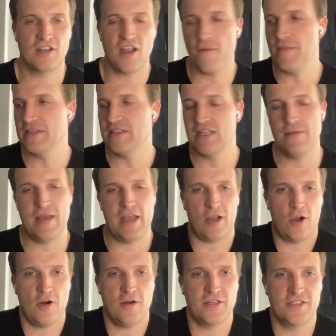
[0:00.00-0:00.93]
Governments need to
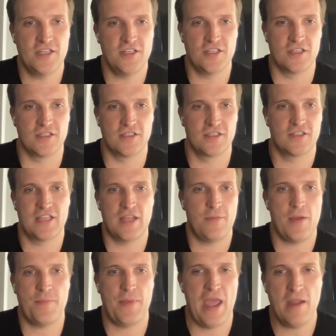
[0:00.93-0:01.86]
make hard decisions the
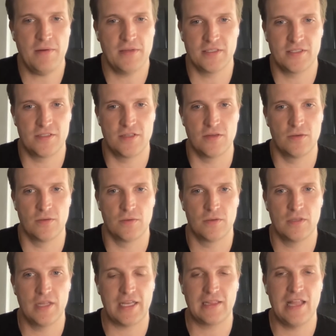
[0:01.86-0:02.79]
same way parents do.
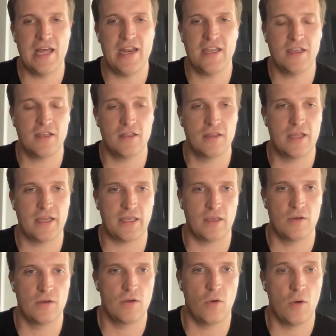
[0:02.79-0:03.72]
Like letting,
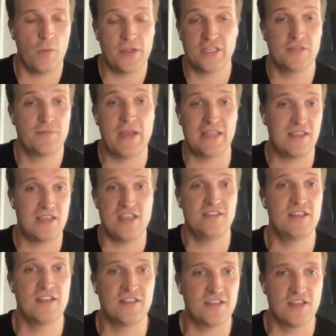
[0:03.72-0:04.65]
like, or we just make the
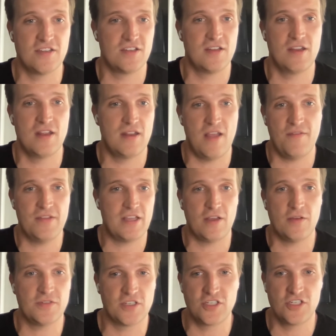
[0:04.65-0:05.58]
easy decision and everything
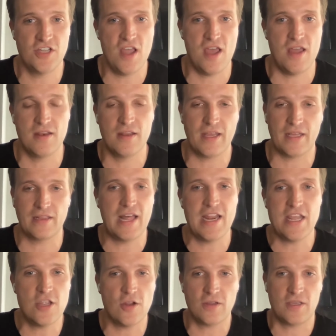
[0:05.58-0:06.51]
goes to shit. Like
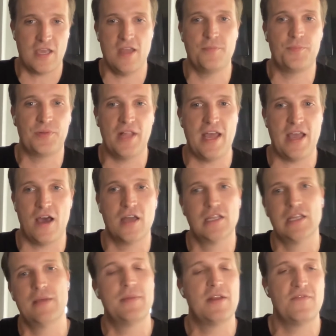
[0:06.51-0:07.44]
letting your kid play
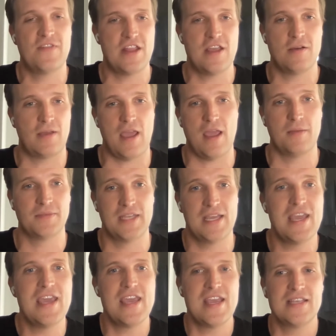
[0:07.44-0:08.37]
unlimited video games
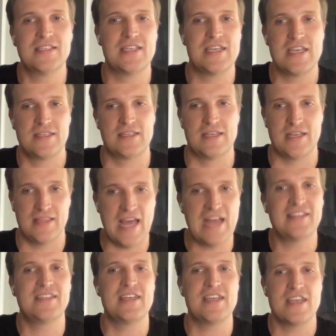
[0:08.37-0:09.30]
is easy.
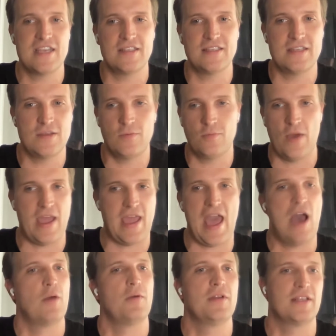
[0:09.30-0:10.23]
That's the easy way
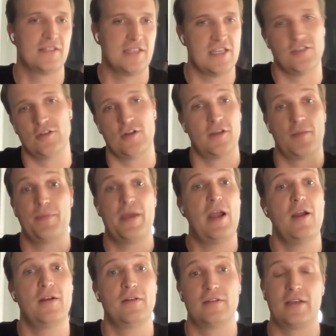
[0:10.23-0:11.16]
out. It's easier on the
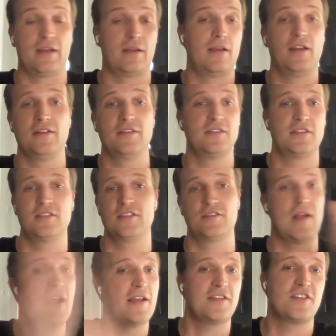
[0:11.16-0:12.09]
parent. Like I just
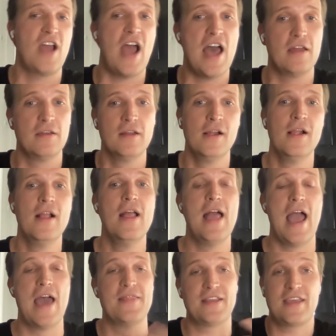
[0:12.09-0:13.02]
distract the child.
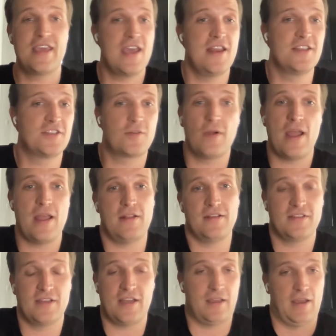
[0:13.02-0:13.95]
And the kid is great
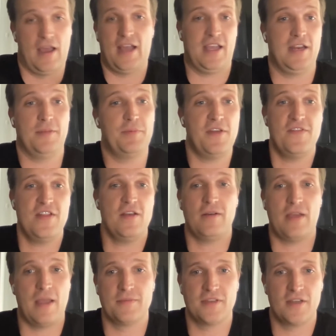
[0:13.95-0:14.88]
because like I get to play
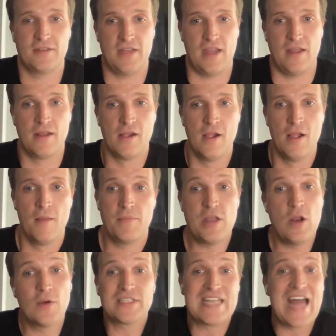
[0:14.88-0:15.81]
video games all day. But
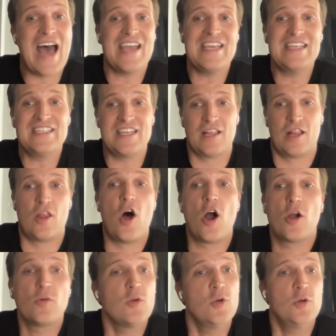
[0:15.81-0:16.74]
you know it's not easy in the
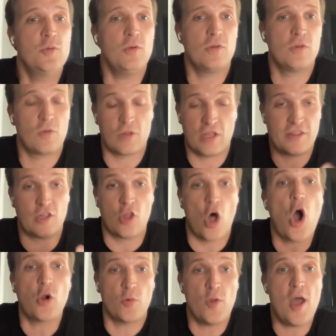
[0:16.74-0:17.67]
long run? In the
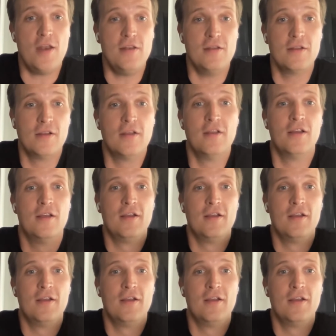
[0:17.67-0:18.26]
long run?